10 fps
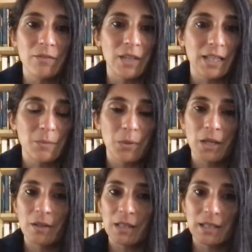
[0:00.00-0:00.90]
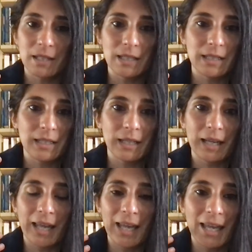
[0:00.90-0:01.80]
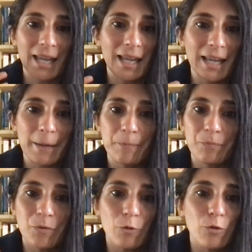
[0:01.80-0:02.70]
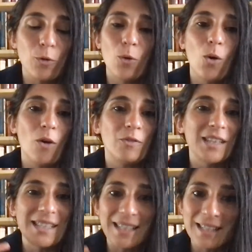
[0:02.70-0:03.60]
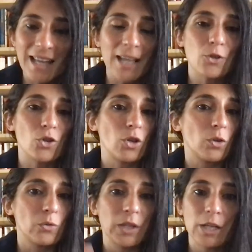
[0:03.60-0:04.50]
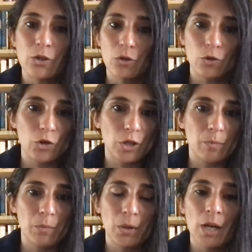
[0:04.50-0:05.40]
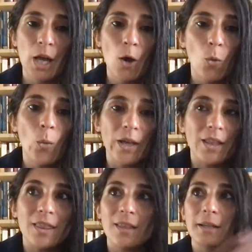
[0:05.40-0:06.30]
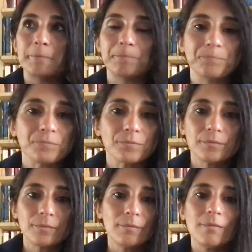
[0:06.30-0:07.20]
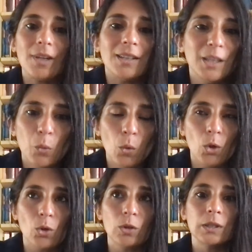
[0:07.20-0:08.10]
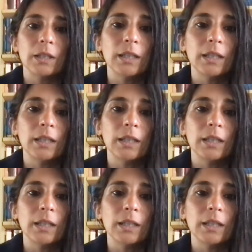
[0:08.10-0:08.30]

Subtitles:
experiences, a flow of this intentional relationship with the world,